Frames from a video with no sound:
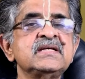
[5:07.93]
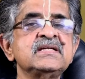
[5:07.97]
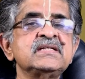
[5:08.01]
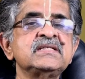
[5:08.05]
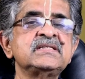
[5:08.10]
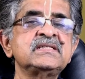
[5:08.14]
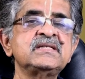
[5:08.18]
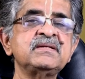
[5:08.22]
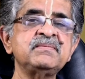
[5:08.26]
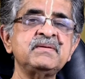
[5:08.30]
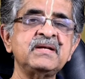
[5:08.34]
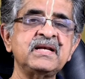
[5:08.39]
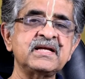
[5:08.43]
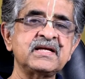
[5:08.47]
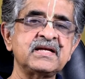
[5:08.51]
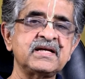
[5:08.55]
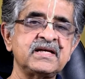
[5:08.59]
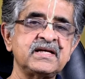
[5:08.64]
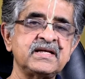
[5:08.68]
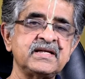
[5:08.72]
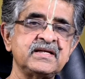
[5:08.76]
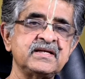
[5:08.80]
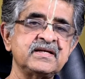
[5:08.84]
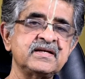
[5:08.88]

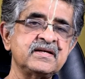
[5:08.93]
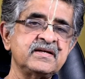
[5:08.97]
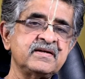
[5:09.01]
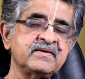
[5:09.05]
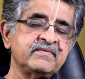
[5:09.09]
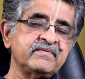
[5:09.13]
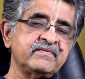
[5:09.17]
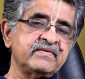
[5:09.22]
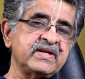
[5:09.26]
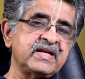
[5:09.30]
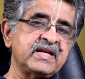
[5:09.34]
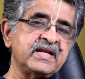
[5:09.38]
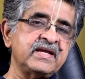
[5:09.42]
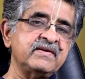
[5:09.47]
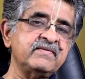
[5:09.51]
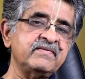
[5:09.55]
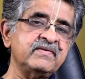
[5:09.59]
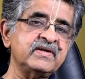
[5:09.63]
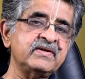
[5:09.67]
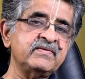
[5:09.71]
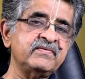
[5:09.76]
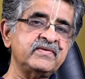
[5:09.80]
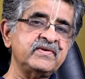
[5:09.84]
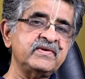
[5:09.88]
Similarly,
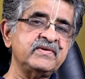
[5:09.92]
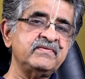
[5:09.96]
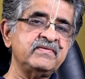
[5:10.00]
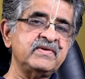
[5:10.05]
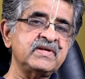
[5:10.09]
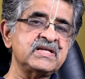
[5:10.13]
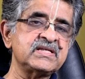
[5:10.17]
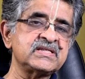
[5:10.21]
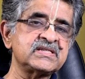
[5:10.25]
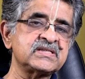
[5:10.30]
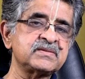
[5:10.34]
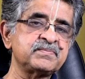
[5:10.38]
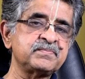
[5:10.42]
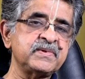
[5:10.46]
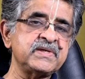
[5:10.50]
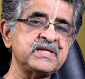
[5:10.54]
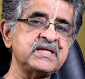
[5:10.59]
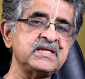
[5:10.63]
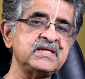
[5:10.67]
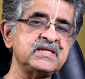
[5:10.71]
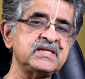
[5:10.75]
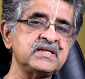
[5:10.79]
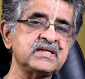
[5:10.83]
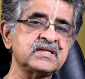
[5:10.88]
whenever we will
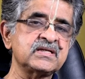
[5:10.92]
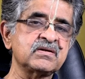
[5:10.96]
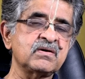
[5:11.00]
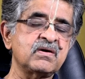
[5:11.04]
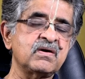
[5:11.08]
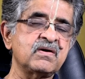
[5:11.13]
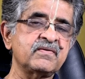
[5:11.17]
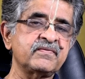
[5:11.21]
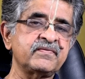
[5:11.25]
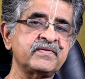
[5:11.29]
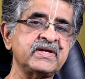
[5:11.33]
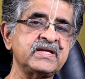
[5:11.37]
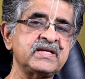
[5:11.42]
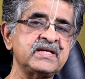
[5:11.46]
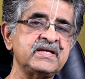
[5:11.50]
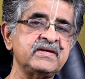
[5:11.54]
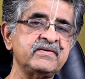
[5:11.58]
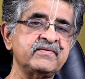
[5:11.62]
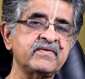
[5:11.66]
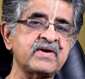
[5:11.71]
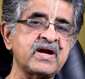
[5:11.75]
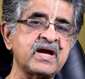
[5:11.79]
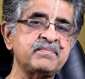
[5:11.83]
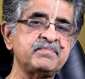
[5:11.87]
speak of
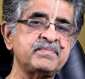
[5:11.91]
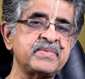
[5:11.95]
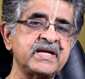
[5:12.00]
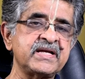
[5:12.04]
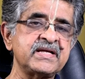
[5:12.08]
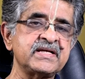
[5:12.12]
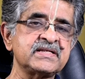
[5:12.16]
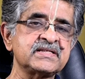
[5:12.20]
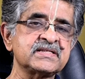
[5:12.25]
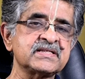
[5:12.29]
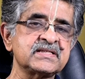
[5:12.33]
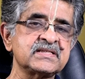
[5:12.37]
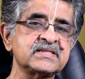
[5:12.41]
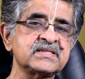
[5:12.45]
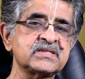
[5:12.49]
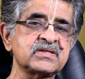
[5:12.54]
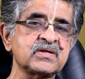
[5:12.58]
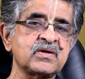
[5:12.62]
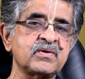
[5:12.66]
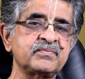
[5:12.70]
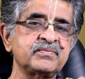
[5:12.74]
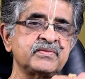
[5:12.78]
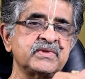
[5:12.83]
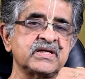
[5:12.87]
any
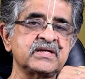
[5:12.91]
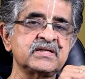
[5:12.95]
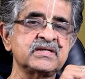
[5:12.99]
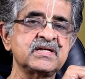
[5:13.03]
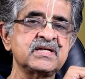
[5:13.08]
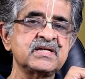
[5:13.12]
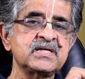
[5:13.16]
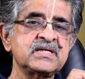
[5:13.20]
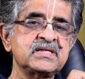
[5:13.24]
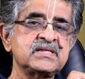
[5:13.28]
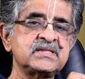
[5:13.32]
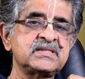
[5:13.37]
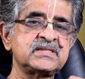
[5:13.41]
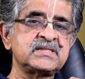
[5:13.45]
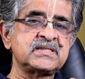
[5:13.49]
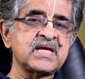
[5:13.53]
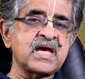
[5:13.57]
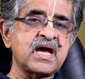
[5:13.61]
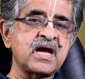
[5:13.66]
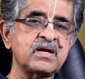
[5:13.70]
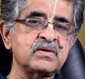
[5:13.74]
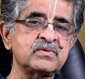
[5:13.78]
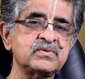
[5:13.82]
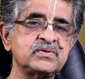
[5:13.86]
vibrations of the
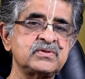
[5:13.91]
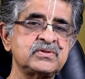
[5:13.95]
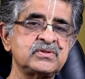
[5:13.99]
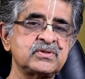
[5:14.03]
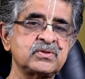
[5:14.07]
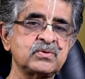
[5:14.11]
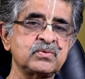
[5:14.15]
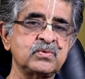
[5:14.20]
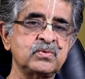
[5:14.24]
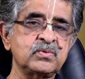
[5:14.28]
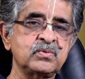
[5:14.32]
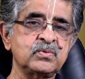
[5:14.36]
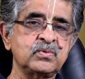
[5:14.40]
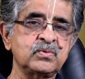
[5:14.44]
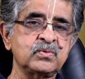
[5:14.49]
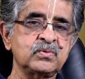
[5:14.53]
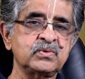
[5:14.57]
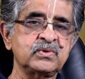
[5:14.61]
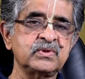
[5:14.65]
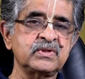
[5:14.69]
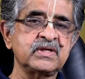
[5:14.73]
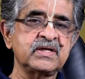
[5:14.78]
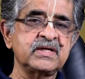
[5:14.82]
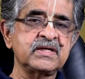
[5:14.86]
south
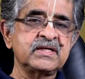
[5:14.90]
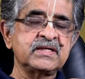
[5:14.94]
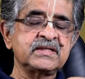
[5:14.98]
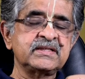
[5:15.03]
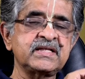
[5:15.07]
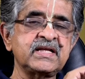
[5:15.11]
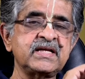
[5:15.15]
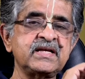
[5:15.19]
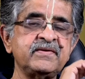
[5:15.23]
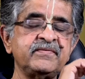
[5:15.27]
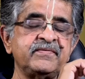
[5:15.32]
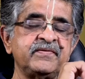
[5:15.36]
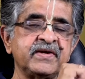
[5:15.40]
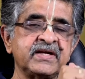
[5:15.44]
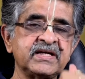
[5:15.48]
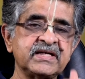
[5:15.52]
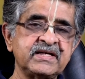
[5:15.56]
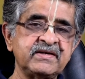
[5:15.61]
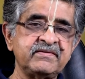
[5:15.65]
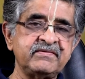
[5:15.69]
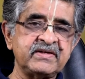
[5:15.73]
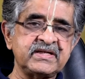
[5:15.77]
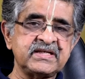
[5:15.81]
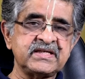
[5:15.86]
zone, then
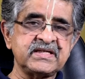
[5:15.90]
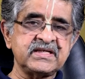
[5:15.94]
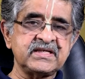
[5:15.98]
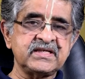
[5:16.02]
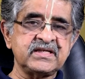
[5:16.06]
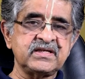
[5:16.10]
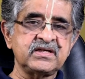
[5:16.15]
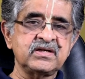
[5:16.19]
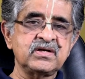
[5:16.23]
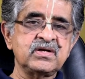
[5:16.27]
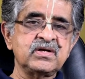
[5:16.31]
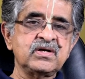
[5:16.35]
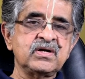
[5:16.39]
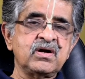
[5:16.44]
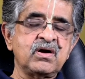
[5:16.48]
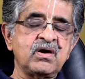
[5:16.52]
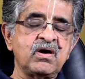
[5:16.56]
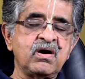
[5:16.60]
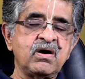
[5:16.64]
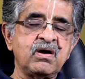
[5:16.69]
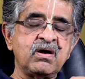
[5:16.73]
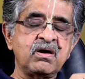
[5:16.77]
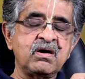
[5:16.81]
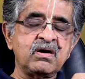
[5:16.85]
effectivity,
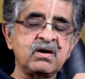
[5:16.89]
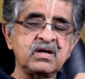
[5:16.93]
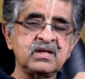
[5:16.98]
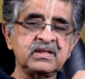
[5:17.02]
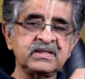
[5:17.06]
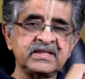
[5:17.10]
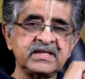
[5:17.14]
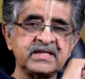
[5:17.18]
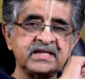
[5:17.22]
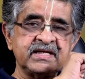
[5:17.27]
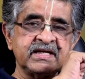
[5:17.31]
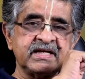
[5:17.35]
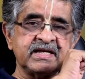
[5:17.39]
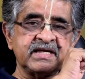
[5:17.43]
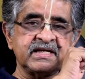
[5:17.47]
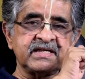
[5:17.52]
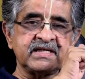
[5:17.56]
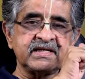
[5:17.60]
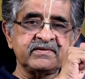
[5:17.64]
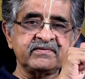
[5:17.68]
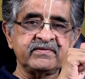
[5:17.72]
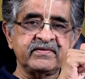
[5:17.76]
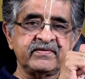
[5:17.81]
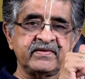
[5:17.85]
all the
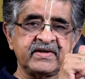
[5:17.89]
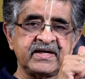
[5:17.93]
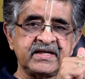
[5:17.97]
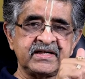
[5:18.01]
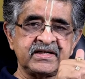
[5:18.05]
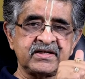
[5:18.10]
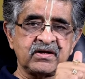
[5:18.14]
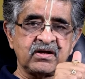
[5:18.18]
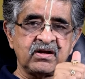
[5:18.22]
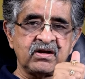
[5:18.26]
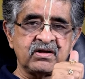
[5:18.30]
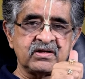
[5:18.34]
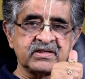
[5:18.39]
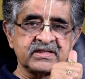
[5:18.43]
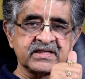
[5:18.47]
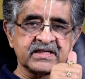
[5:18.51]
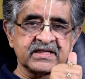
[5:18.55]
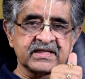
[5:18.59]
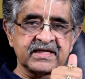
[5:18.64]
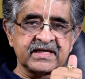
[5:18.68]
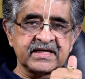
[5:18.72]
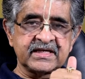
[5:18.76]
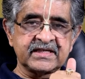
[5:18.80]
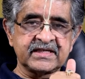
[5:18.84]
negative
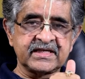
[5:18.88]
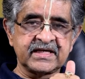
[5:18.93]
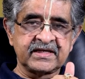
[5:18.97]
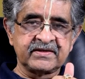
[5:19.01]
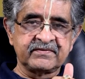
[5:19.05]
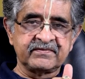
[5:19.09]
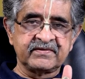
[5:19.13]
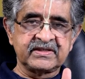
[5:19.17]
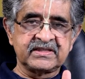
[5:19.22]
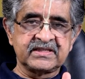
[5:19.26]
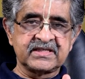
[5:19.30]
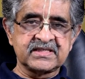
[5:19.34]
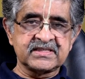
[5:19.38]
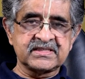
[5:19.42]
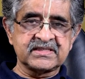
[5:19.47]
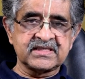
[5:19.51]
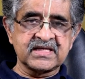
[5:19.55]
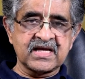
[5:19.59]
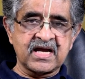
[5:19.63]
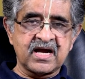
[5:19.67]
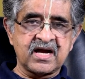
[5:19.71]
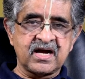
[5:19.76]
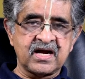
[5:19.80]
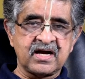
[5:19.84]
eventology connected with the
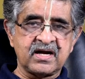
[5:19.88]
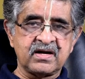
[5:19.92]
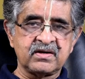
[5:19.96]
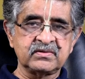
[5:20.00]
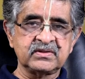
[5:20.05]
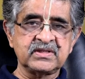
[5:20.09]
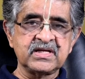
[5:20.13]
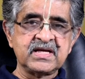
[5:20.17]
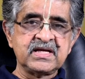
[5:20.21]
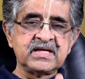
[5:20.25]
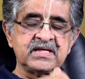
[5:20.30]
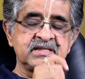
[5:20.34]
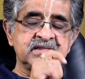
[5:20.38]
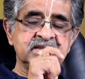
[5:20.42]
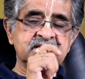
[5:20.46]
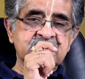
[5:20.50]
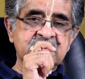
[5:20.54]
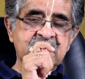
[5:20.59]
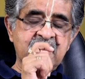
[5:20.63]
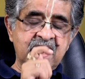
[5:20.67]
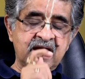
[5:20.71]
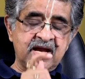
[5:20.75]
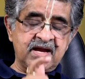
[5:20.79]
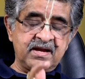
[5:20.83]
south
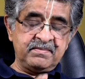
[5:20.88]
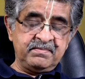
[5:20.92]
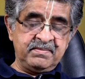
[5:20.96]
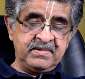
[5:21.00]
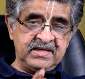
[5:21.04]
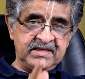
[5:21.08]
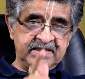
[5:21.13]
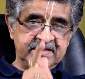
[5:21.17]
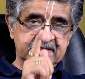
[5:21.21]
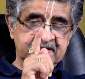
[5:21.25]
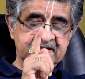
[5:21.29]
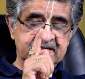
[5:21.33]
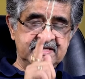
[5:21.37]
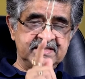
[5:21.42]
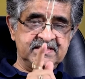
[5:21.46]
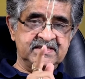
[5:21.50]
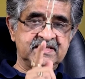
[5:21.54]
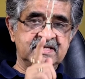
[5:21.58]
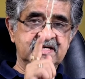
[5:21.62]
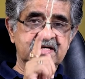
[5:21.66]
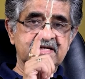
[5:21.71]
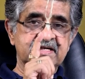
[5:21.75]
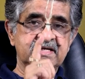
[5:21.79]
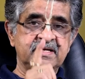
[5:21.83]

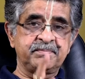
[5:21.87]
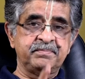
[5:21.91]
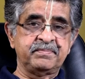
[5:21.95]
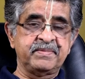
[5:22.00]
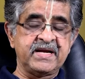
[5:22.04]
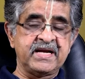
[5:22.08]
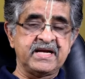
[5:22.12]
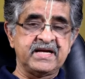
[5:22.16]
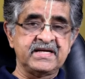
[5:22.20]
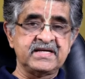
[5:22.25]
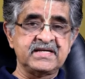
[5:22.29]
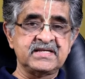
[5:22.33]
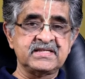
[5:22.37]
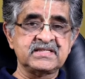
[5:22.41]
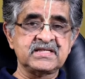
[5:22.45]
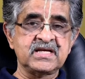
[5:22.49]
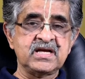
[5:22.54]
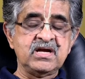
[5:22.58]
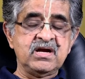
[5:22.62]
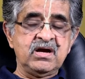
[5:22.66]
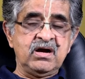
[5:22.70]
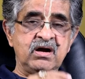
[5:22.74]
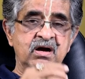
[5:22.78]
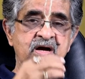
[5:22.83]
simultaneously depends
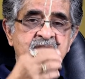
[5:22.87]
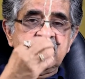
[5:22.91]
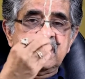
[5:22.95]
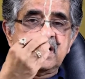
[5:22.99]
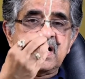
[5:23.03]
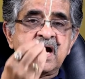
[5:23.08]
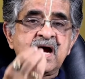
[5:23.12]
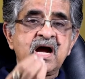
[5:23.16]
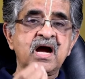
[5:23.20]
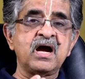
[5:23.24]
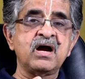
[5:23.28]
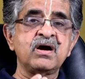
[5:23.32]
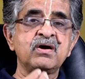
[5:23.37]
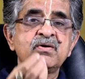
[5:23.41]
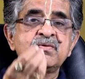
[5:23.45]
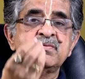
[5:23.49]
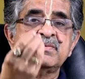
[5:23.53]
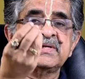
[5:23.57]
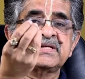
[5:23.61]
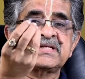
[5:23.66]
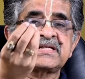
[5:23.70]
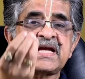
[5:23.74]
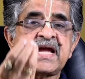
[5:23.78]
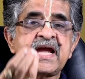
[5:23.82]
on how
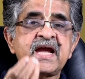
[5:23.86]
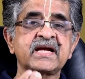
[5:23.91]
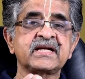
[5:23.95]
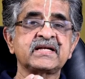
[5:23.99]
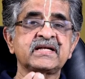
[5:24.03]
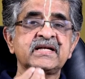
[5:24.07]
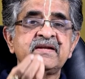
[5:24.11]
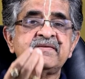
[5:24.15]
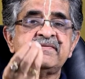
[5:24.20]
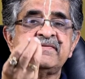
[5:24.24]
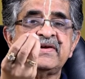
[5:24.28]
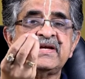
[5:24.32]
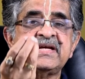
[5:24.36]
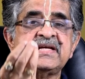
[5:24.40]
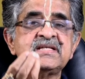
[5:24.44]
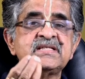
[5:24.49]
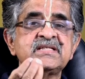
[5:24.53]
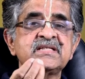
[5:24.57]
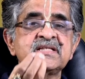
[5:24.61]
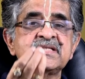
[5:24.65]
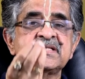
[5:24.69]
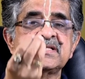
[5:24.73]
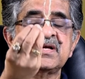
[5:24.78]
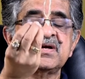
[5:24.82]
much
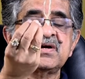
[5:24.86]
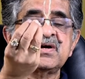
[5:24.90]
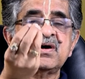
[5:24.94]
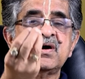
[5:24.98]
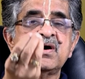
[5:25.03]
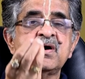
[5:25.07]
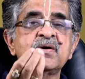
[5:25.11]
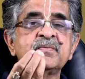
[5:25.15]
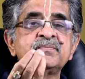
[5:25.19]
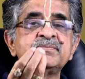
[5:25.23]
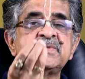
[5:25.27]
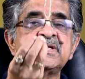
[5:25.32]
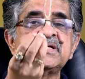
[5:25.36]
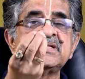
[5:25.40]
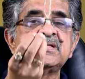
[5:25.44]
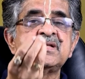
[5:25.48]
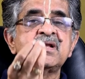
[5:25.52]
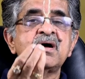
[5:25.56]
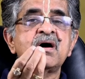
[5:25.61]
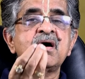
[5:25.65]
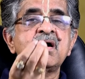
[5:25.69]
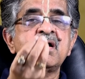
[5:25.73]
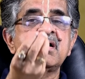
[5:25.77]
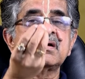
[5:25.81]
activation of the
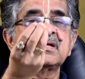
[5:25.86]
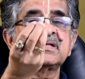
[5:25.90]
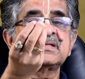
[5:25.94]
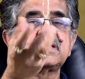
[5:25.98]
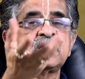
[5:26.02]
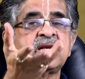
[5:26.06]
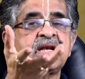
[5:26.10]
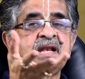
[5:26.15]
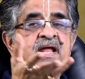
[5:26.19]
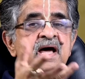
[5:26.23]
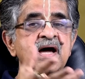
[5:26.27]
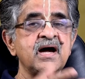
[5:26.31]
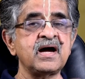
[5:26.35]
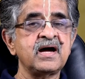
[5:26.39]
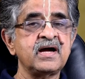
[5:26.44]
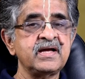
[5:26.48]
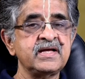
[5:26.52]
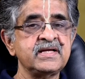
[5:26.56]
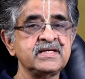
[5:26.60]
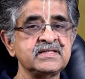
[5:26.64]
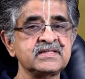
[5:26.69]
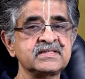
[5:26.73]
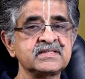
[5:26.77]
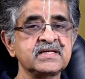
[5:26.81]
north
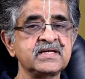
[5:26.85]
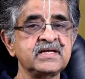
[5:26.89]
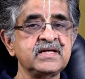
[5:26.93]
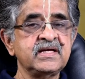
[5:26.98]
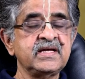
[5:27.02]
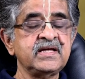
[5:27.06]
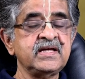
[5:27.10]
lies.